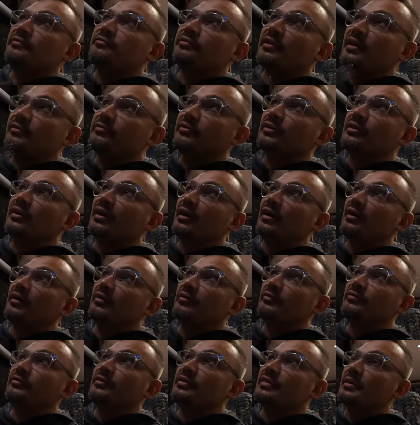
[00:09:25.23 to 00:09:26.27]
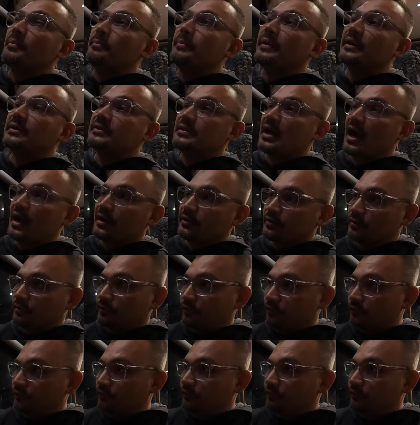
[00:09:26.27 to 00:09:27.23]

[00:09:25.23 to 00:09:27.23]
flavor of the McDonald's,